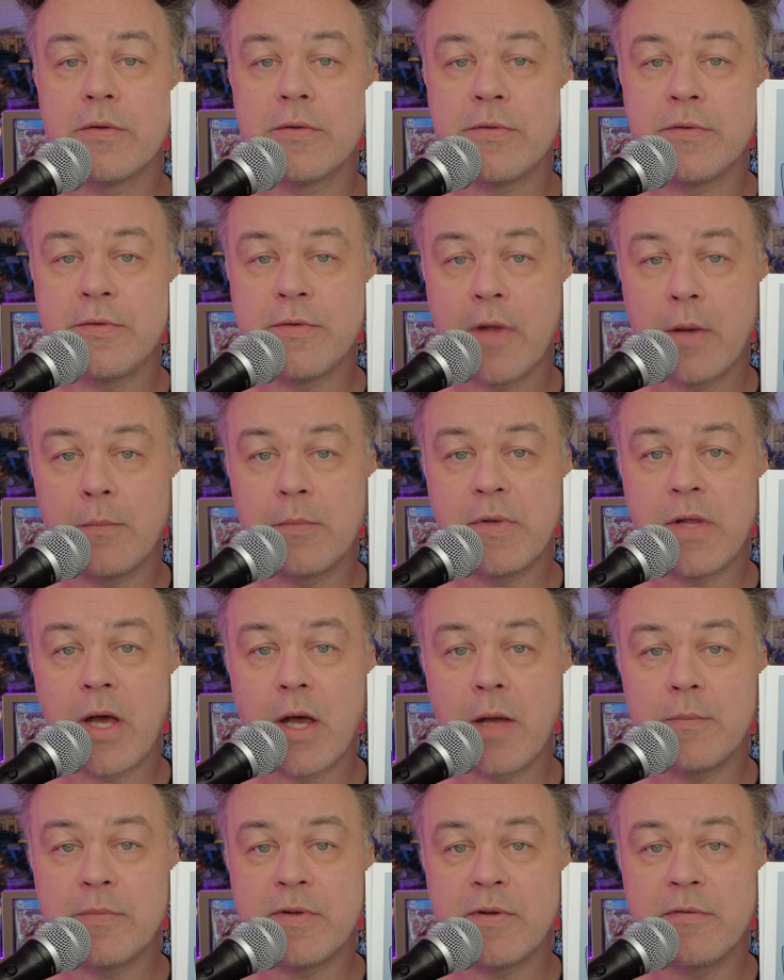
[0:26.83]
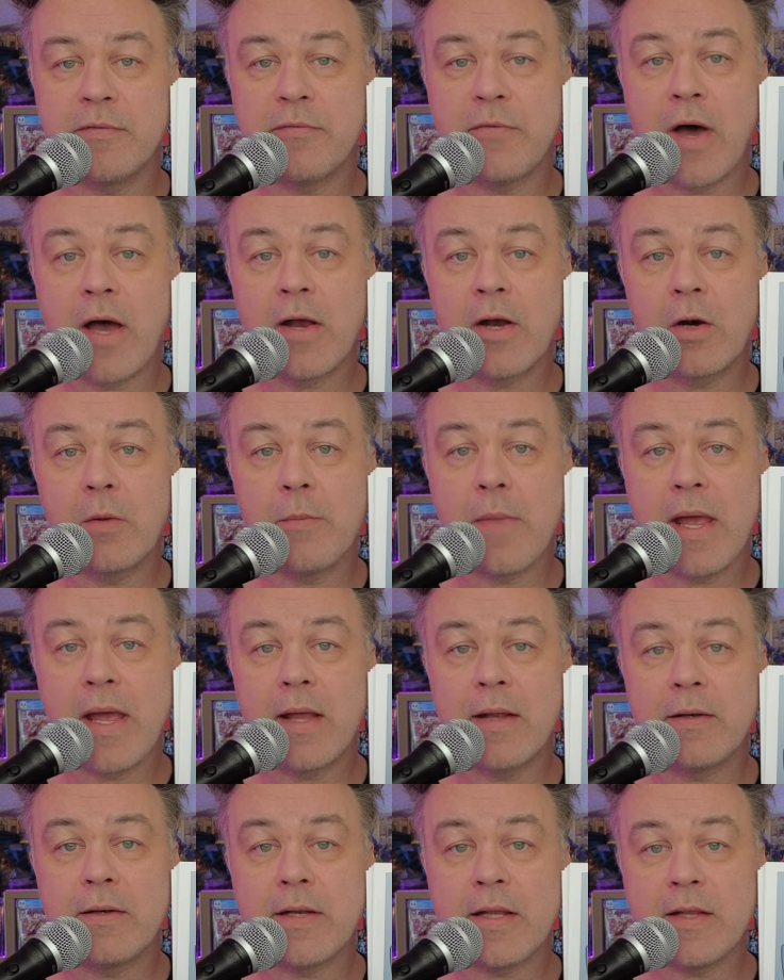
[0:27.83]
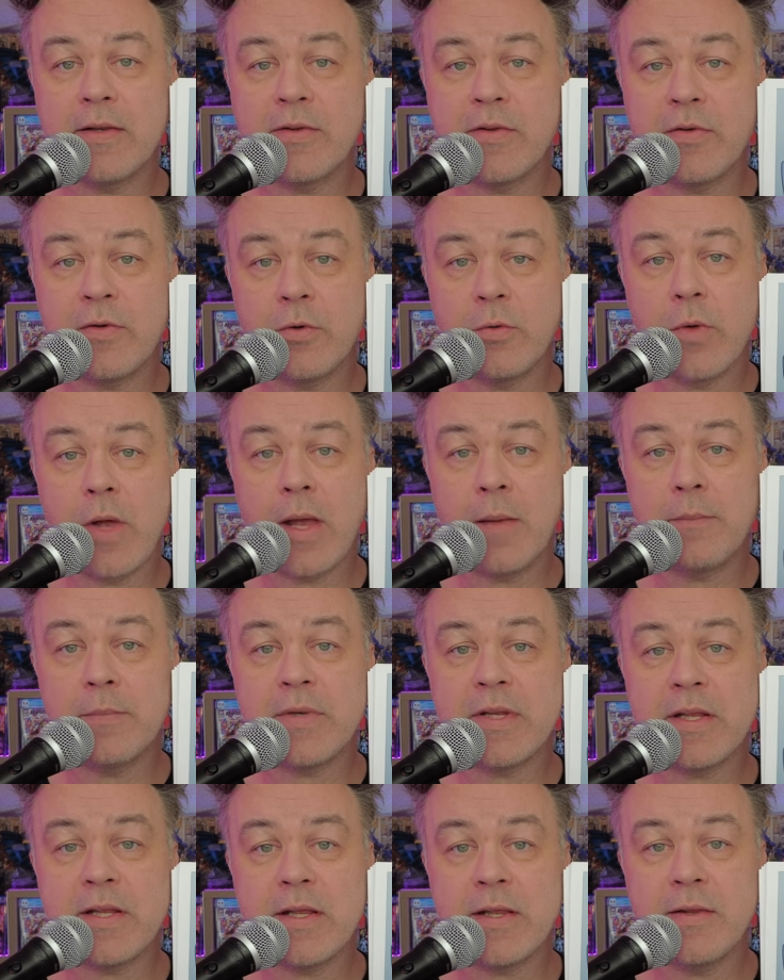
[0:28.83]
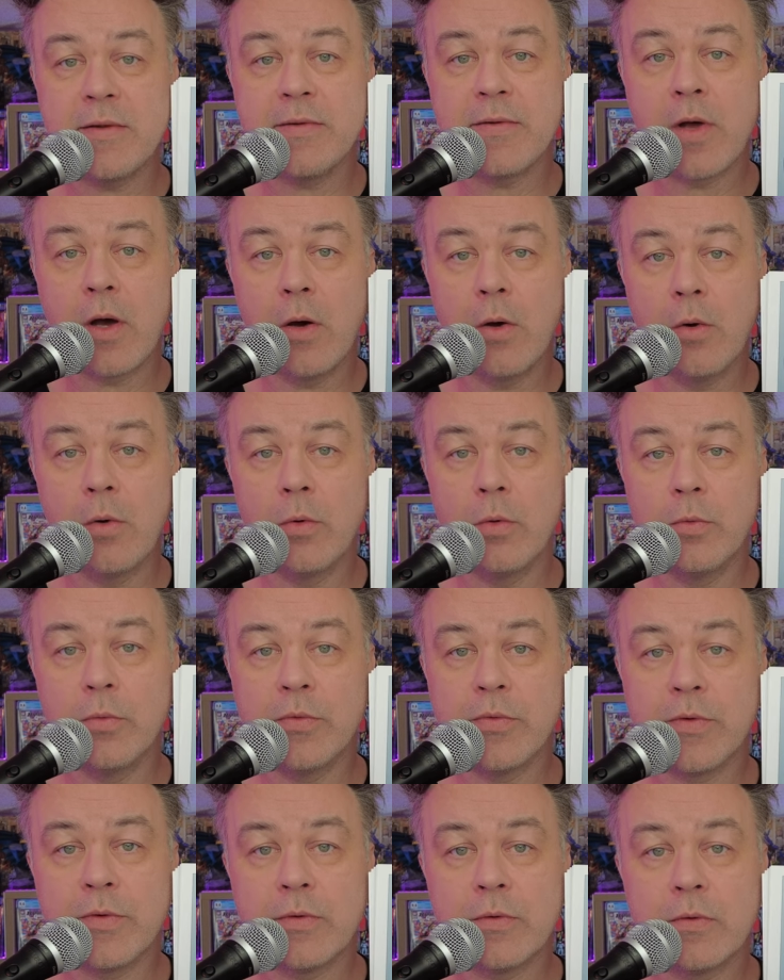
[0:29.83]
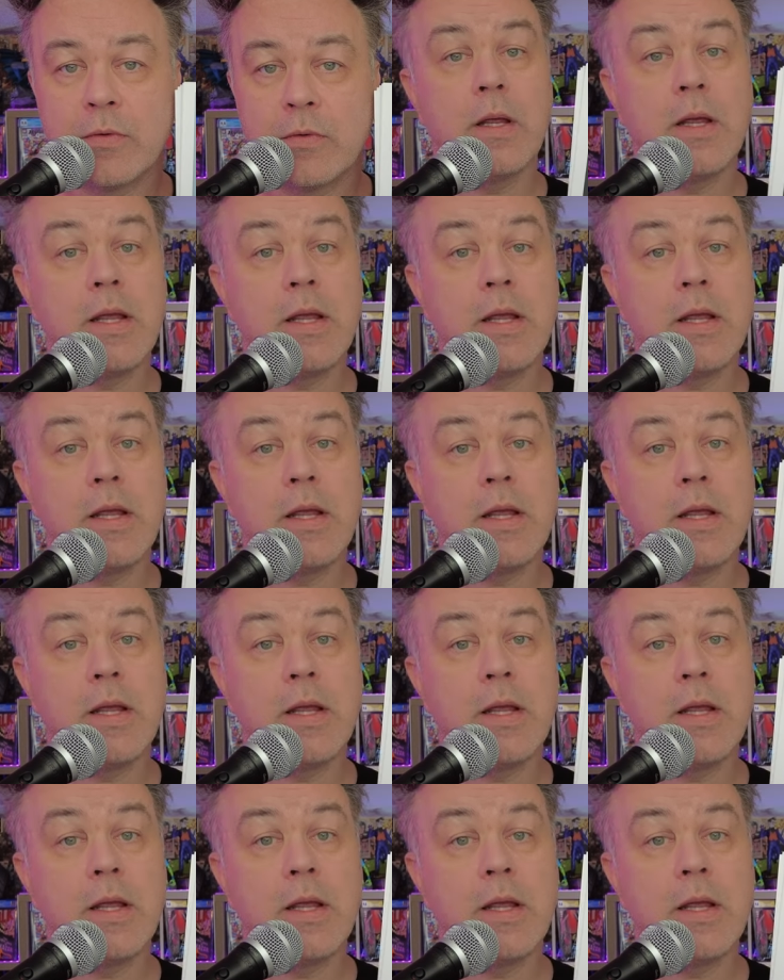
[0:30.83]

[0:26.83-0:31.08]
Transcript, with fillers: Sometimes a fireman needs to empty his hose.